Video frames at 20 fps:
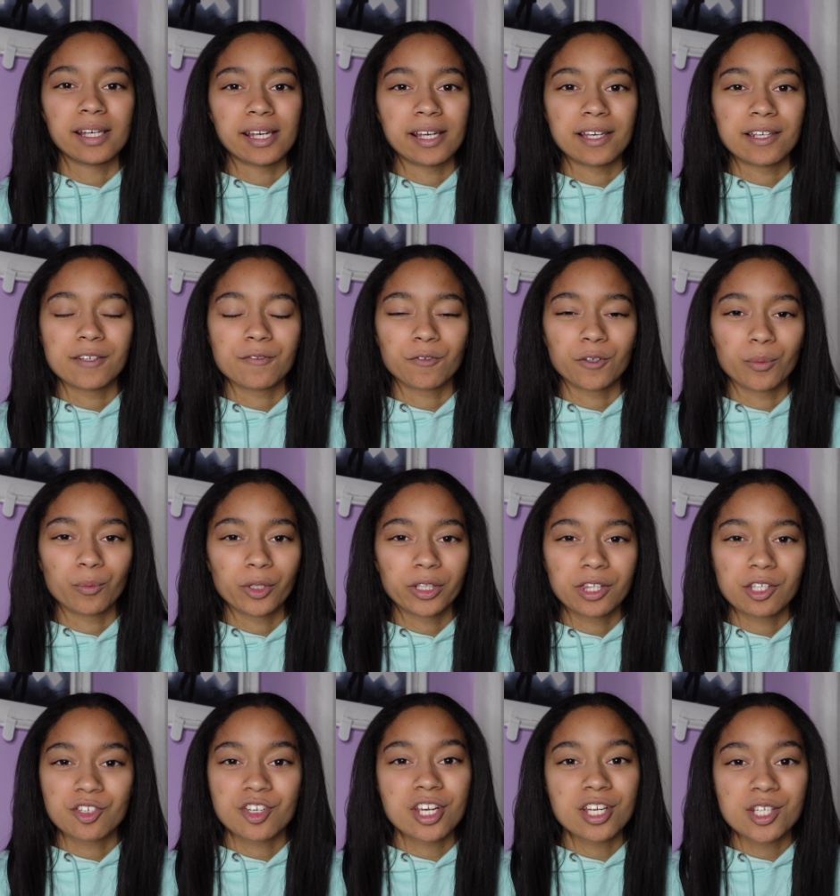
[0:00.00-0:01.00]
and from what
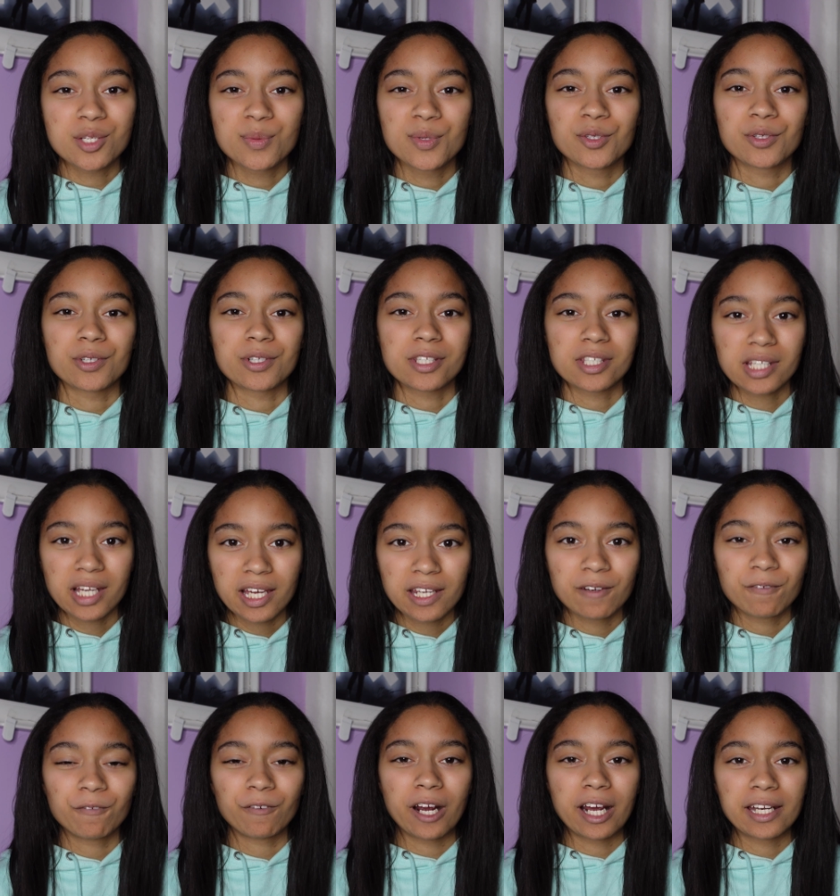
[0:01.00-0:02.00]
The Chainsmokers
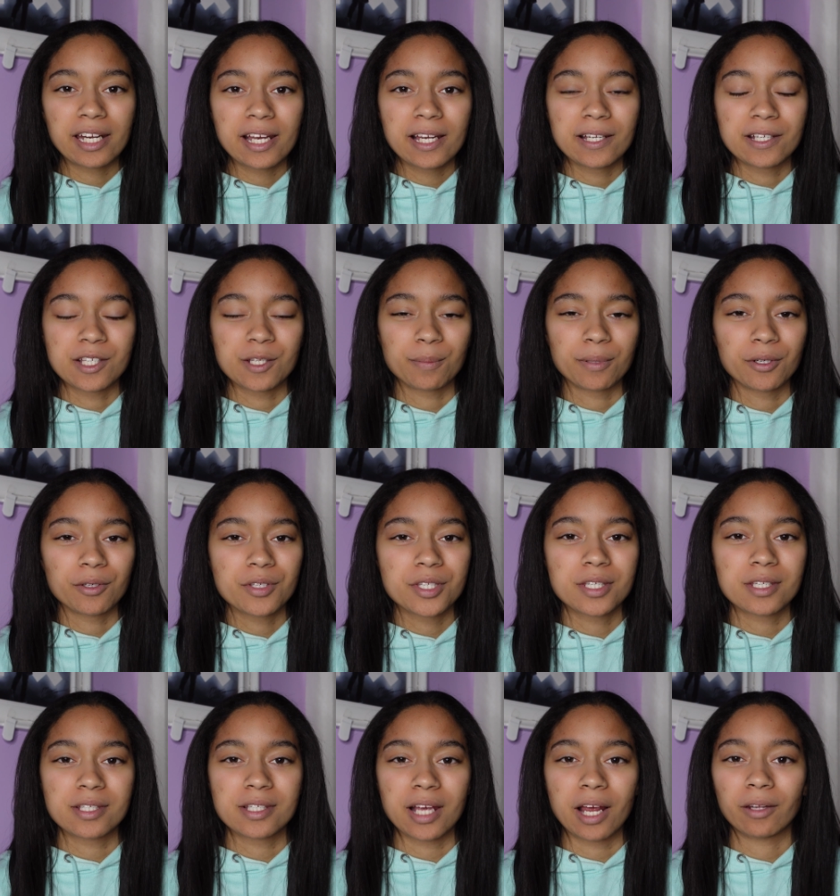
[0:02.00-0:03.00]
said, Friday is supposed
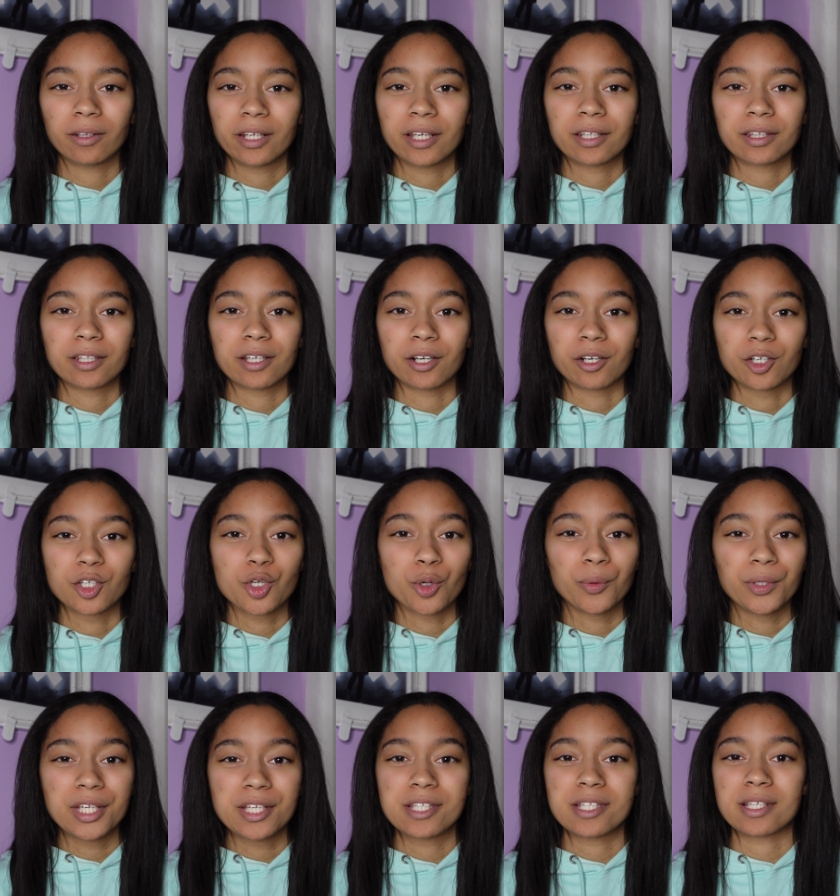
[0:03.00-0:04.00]
to sound like their
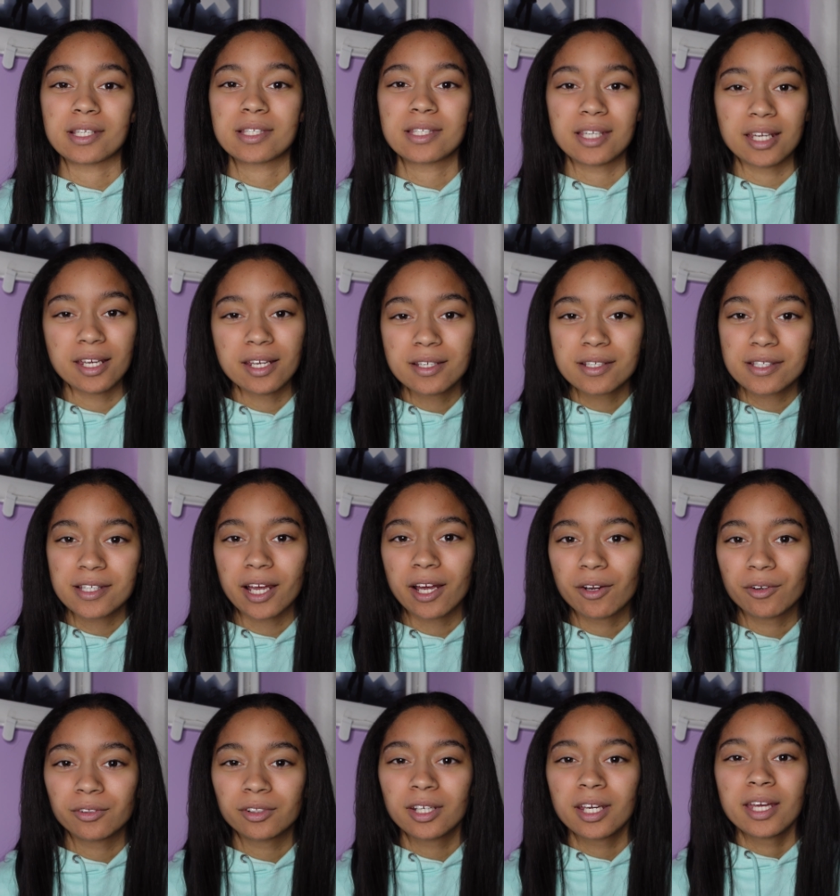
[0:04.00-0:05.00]
twenty sixteen
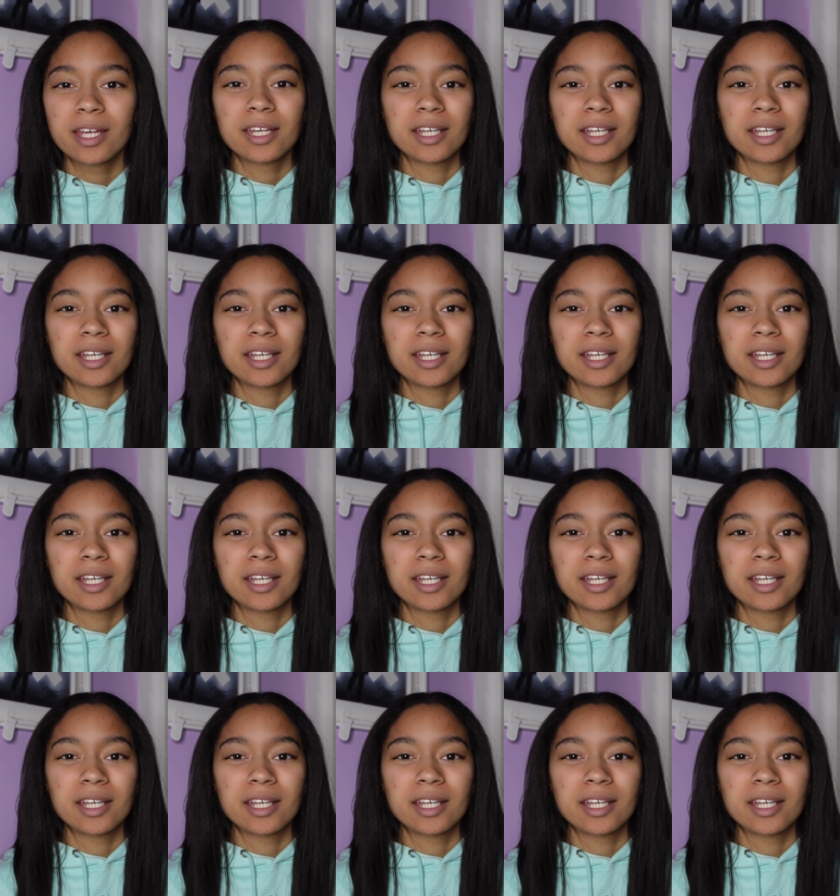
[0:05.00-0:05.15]
sound.